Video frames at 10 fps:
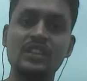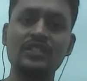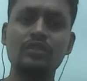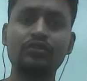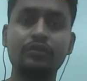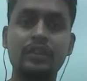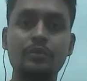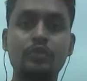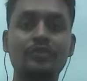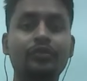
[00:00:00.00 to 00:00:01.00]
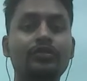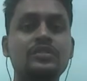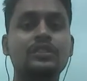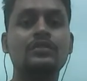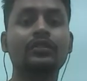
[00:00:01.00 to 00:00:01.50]
This is also a very beautiful
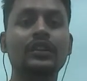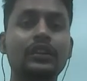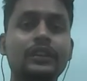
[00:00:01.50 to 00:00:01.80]
question.